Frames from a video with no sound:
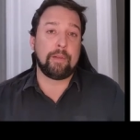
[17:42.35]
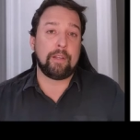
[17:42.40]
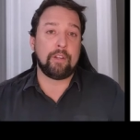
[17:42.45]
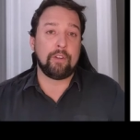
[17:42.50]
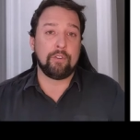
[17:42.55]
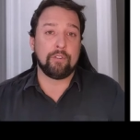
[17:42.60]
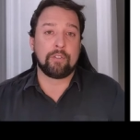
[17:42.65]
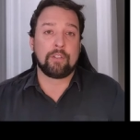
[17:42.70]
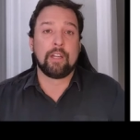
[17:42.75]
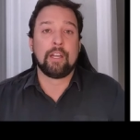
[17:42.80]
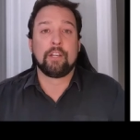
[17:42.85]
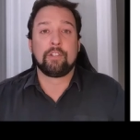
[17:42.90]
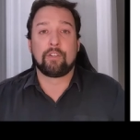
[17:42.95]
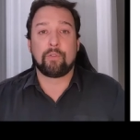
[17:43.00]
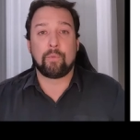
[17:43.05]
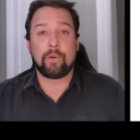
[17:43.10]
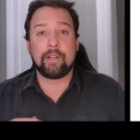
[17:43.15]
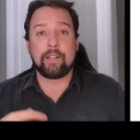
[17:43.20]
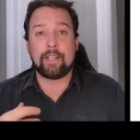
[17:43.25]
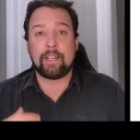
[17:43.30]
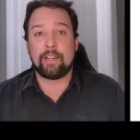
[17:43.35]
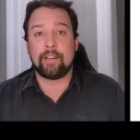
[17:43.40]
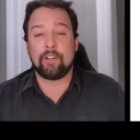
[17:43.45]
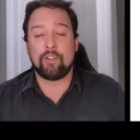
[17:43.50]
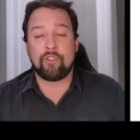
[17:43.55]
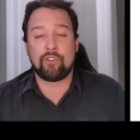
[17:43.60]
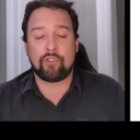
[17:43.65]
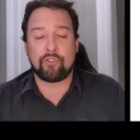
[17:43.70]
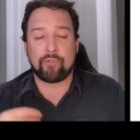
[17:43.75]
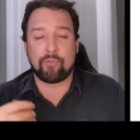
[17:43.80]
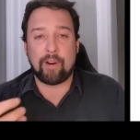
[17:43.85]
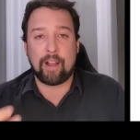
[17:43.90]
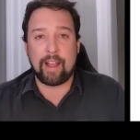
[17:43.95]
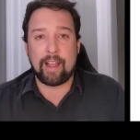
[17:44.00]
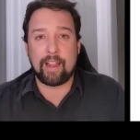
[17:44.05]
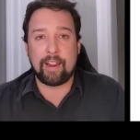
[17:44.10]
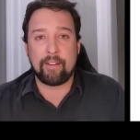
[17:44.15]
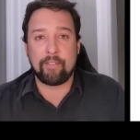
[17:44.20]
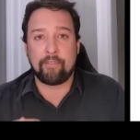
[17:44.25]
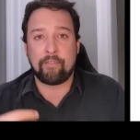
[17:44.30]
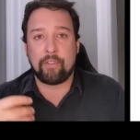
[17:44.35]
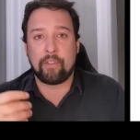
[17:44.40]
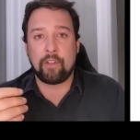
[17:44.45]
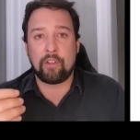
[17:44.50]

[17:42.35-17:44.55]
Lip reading: used to really drive the